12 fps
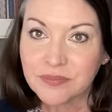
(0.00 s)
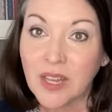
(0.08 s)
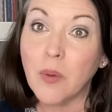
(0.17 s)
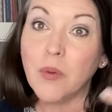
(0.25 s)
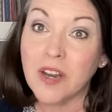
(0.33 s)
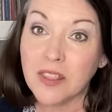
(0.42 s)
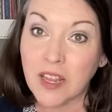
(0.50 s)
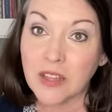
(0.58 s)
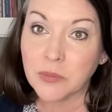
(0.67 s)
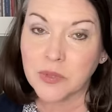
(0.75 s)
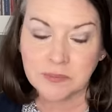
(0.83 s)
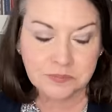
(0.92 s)
I wanted the
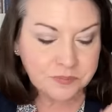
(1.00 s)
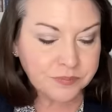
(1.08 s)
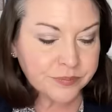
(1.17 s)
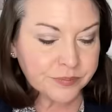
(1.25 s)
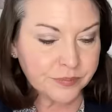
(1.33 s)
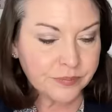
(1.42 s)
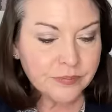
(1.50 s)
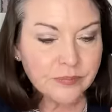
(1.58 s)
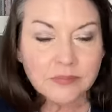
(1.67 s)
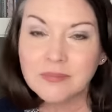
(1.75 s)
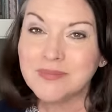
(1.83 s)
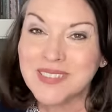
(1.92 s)
other one.
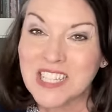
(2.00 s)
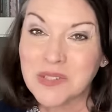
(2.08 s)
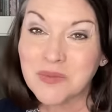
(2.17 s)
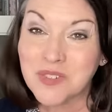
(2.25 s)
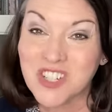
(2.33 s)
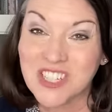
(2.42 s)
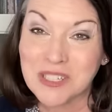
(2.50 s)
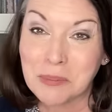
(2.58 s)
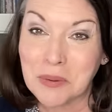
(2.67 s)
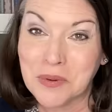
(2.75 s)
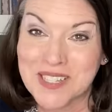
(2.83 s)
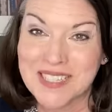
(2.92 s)
This one was just a
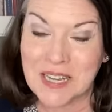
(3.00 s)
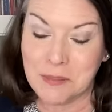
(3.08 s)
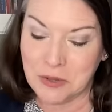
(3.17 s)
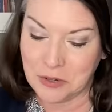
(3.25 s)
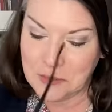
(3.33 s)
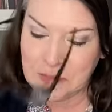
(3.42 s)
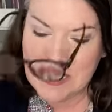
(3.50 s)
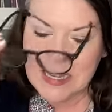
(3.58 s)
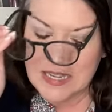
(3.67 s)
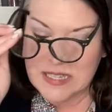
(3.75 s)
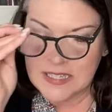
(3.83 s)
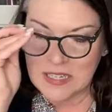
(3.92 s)
bonus sampler.
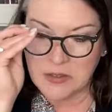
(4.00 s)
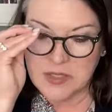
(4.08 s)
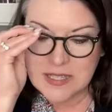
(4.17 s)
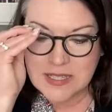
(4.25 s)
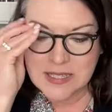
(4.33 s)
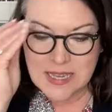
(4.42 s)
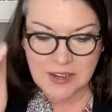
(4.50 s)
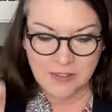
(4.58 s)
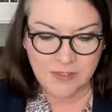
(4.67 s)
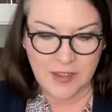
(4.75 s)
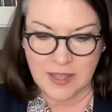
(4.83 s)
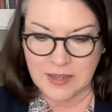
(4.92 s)
So this is kind of
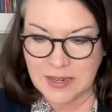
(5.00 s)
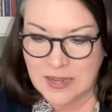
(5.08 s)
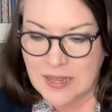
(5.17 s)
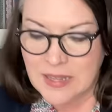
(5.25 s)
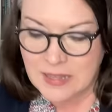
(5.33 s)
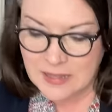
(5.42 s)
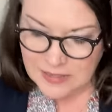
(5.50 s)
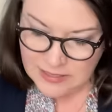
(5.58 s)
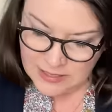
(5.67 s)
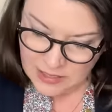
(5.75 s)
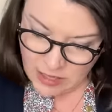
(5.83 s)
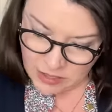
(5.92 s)
fun. This
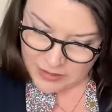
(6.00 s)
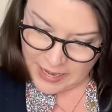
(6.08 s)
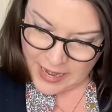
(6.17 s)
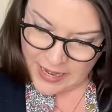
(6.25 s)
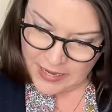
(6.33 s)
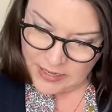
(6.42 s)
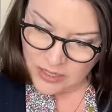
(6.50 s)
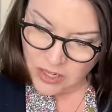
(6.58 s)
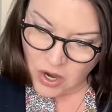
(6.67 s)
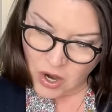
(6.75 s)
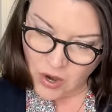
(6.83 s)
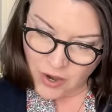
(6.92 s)
is called Ann
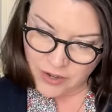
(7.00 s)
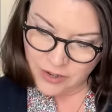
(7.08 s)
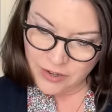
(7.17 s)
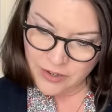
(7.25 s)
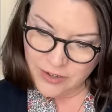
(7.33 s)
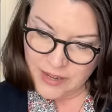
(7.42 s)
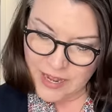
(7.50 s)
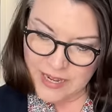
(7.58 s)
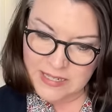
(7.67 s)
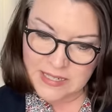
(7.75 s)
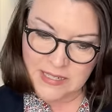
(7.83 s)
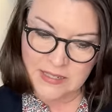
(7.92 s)
Carter,
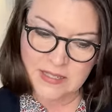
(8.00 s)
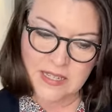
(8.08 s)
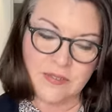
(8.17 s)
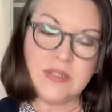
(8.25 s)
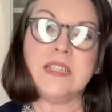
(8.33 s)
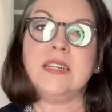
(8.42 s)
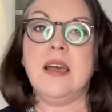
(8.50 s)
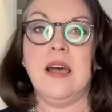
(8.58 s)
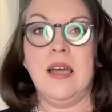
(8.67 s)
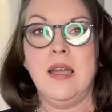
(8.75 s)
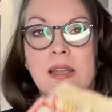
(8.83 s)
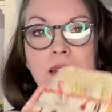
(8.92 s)
eighteen
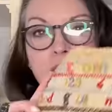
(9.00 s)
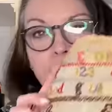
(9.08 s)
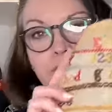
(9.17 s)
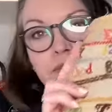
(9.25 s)
seventy-nine.